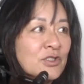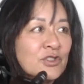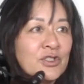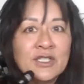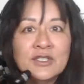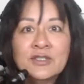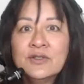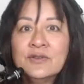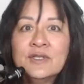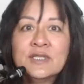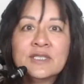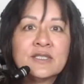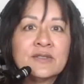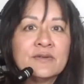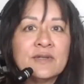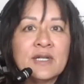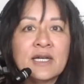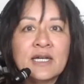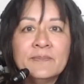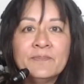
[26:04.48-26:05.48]
should I do this
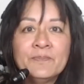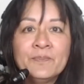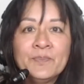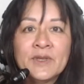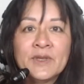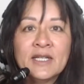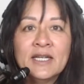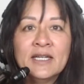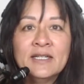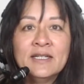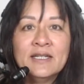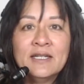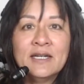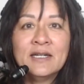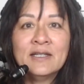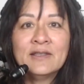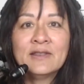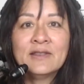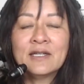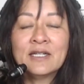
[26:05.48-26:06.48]
or that? And
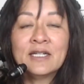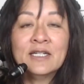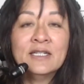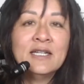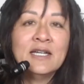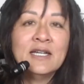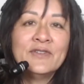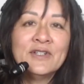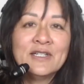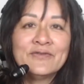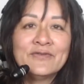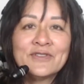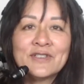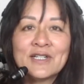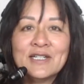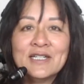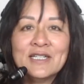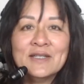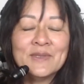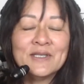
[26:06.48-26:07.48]
I thought I didn't have enough
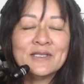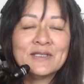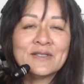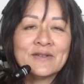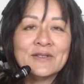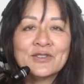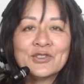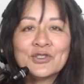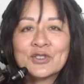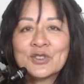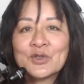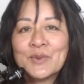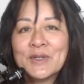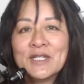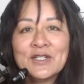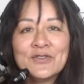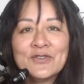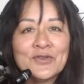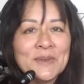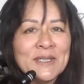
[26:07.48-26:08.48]
time. And so I was just
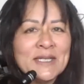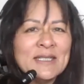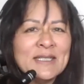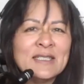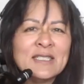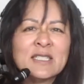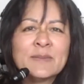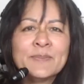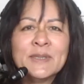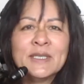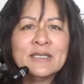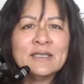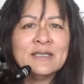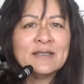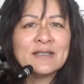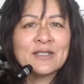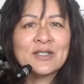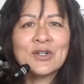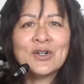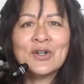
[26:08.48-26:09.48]
waiting for my husband
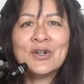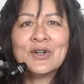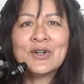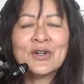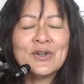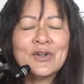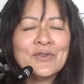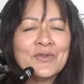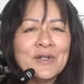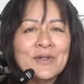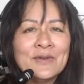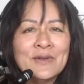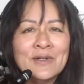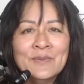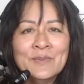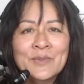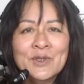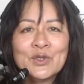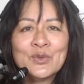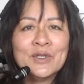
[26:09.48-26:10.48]
in the car uh,
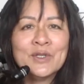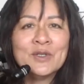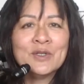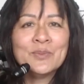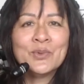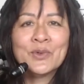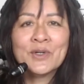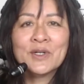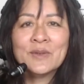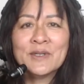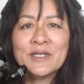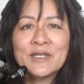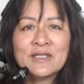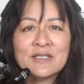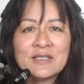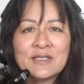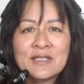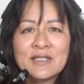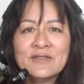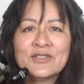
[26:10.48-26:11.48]
in between
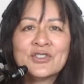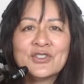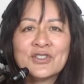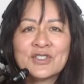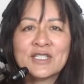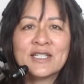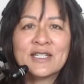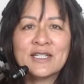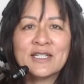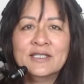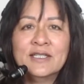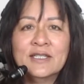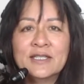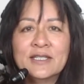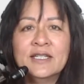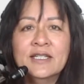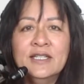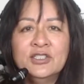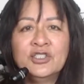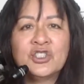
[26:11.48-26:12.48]
appointments. And I was just like, I did
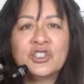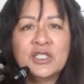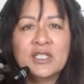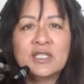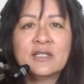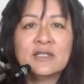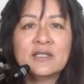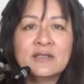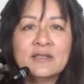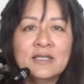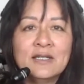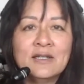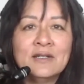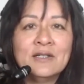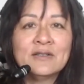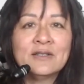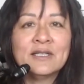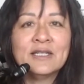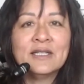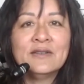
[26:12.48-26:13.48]
the I Ching on the
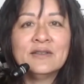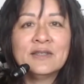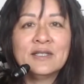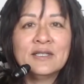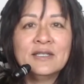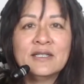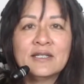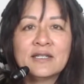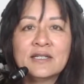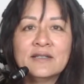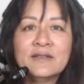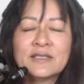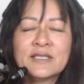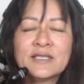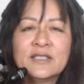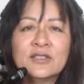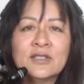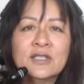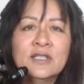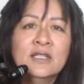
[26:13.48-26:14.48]
online thing. And I was
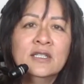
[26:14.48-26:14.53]
like,